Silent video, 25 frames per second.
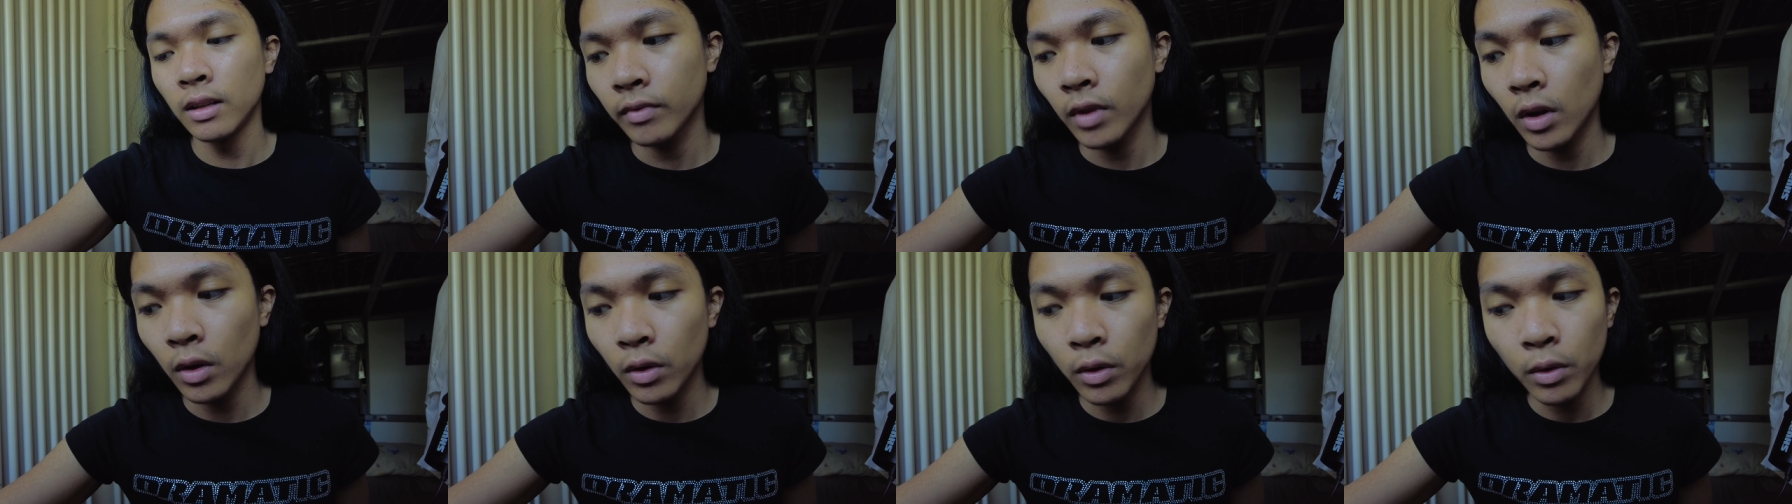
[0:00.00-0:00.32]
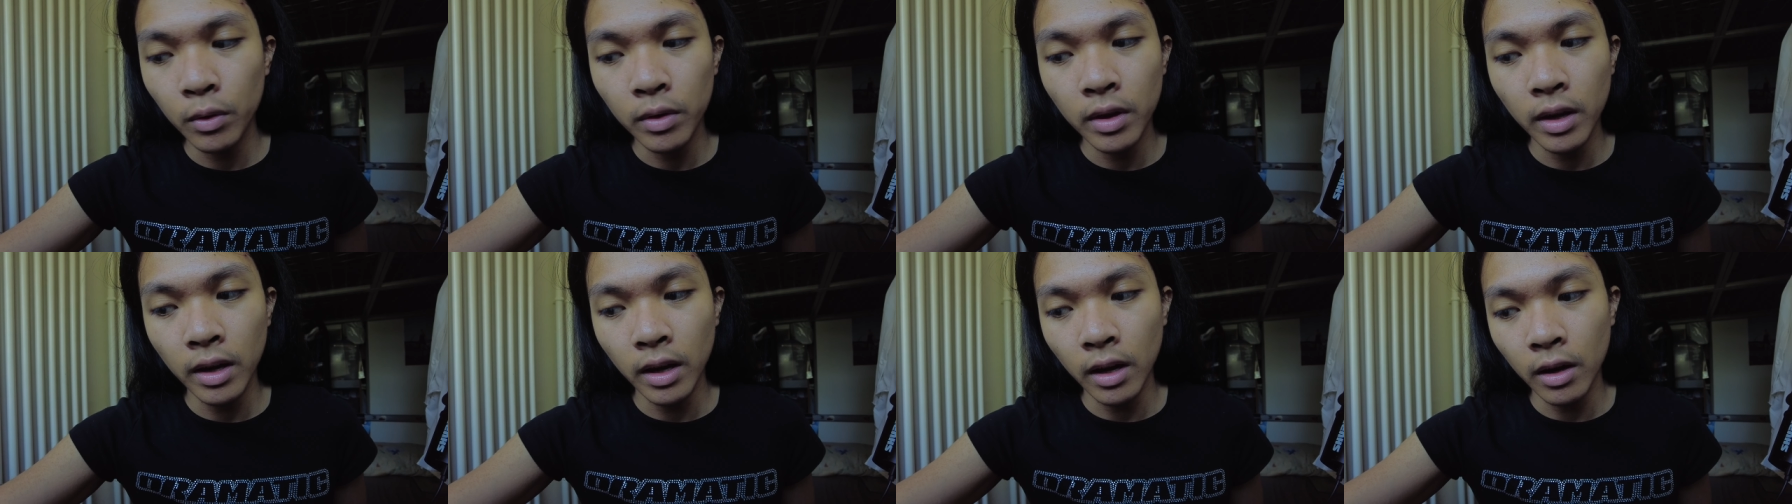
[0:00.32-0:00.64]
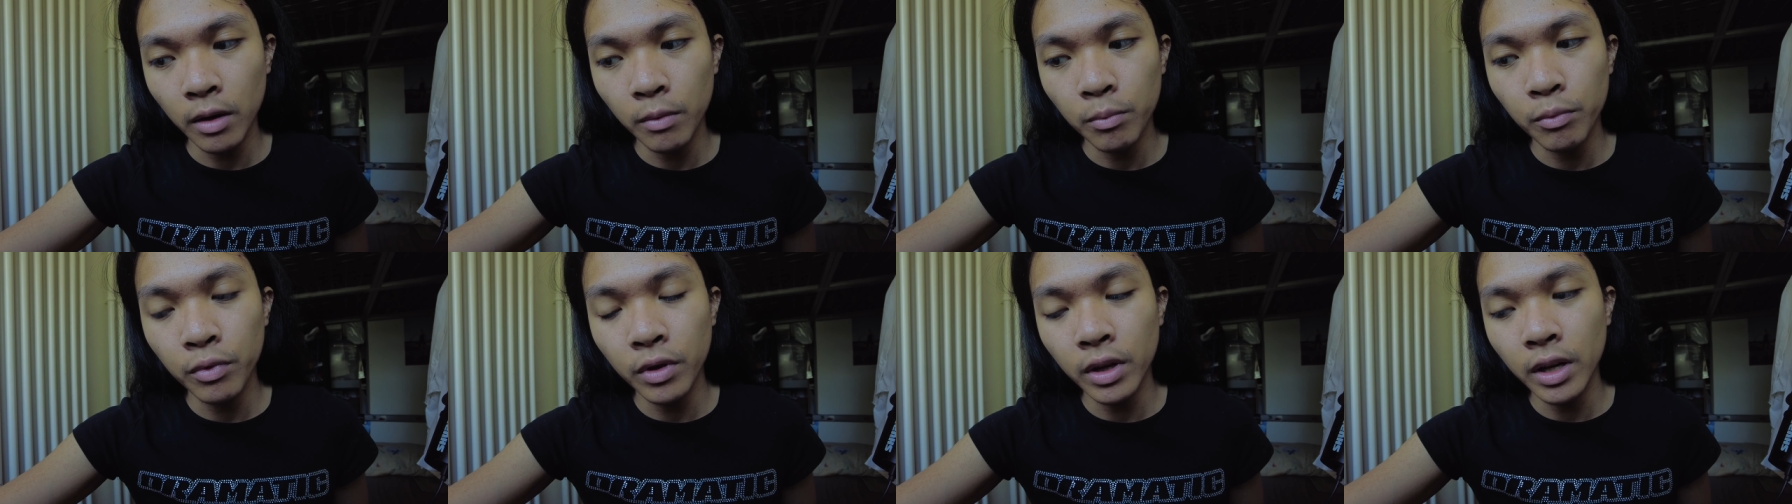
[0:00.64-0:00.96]
although they
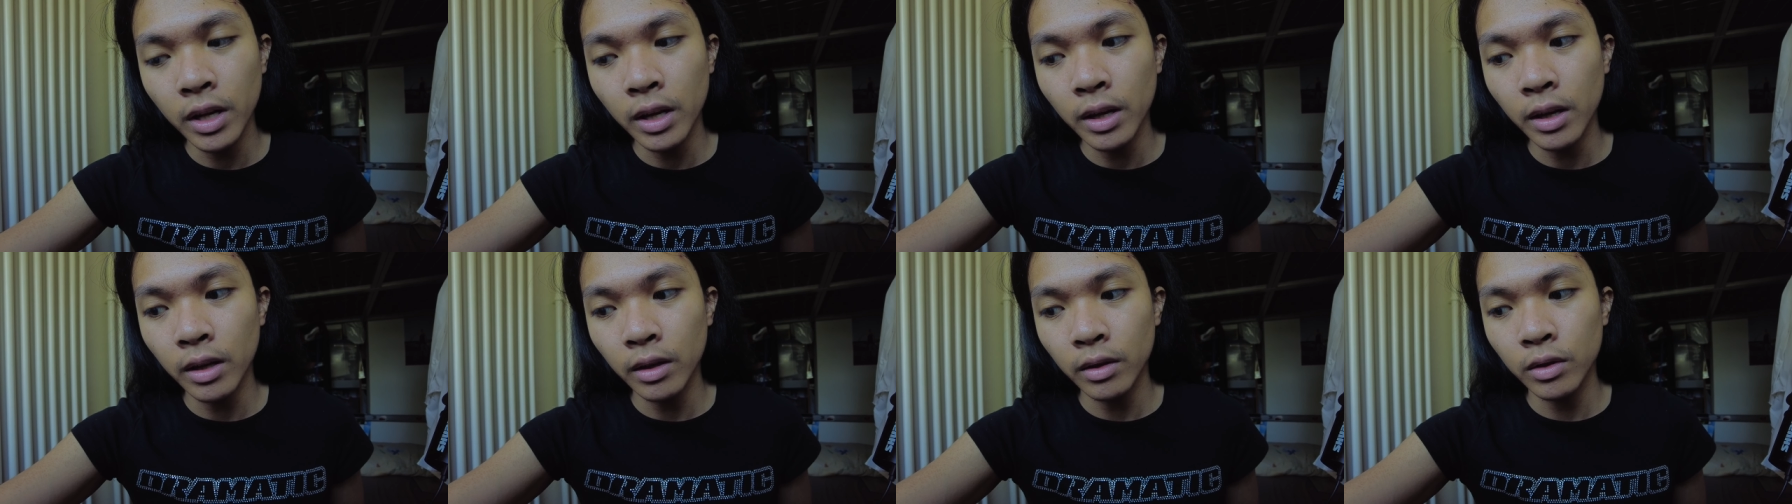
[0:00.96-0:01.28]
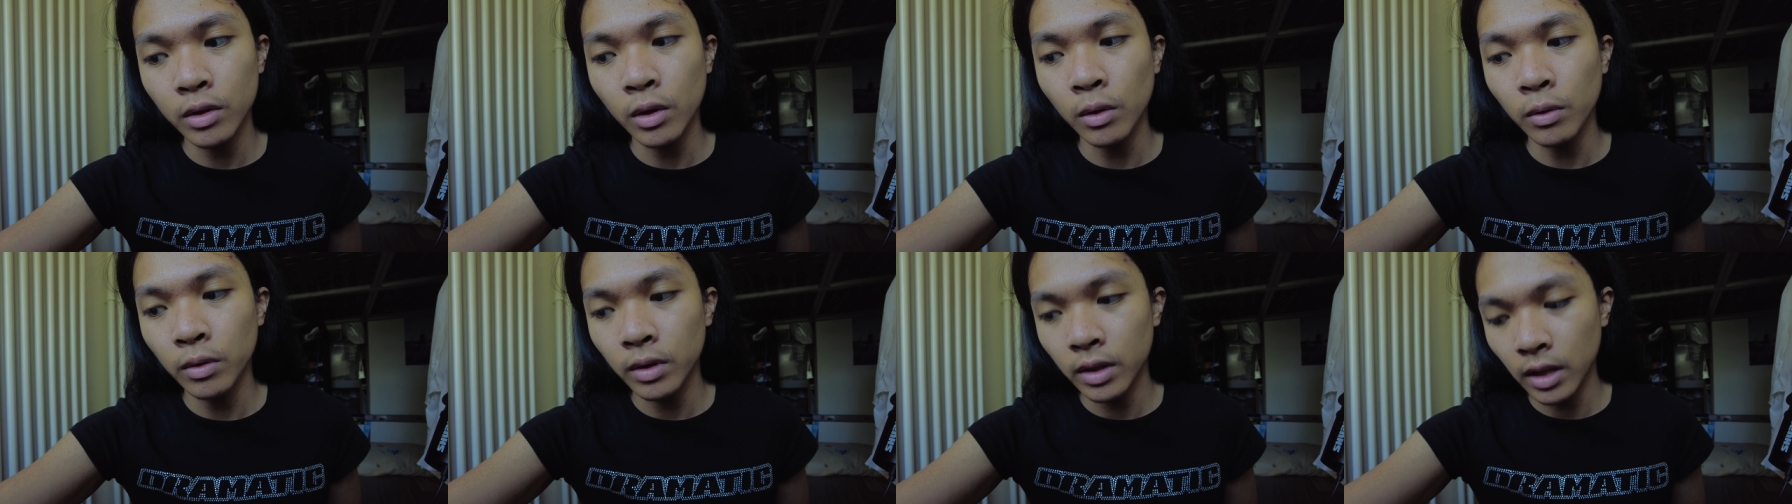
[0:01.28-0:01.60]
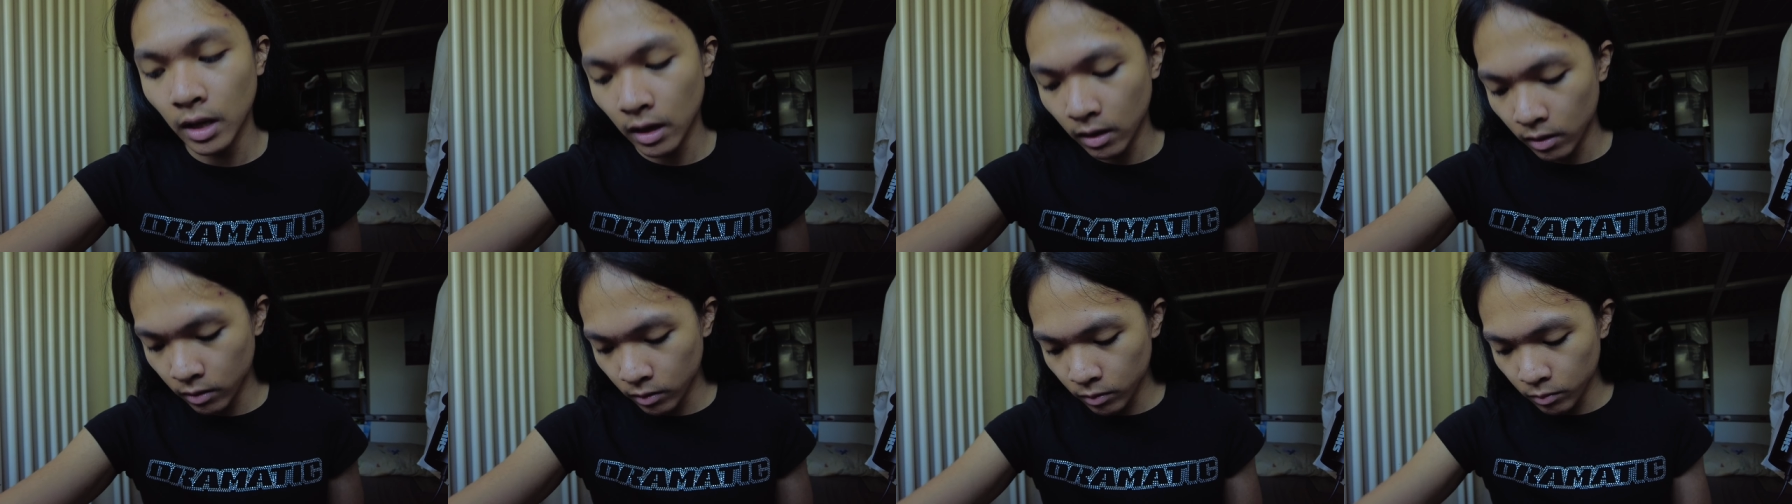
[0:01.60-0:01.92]
are pretty toned
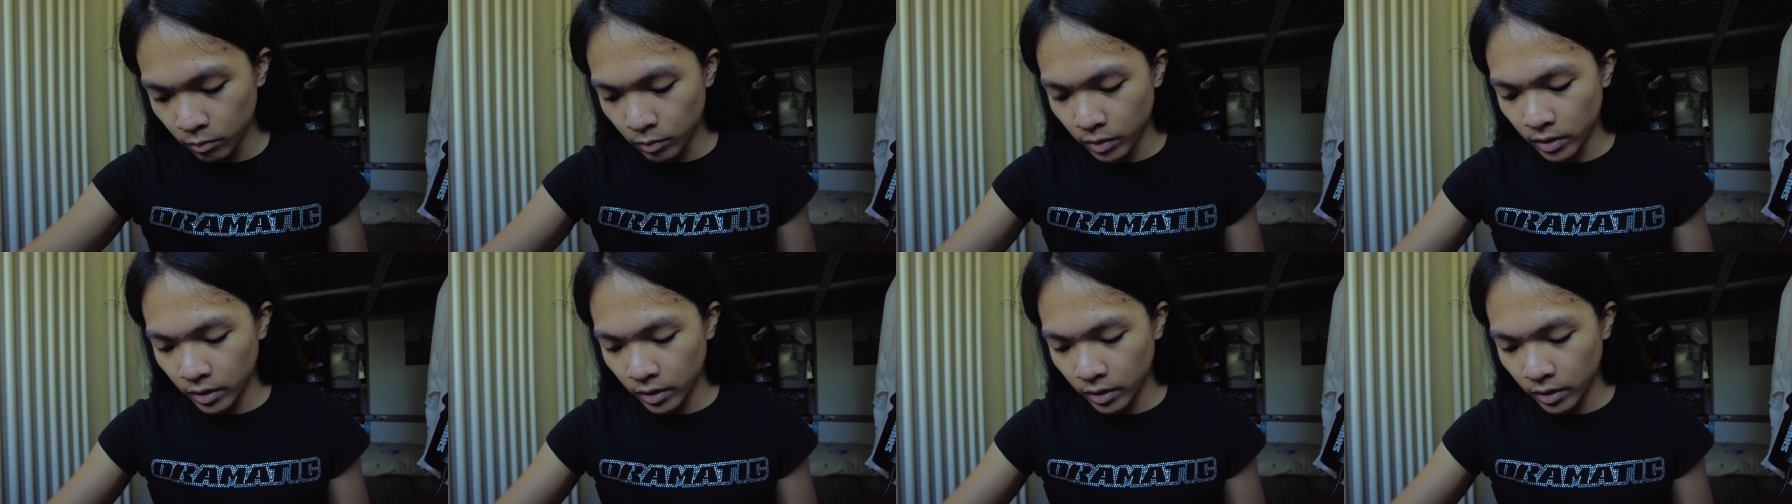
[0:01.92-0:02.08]
down.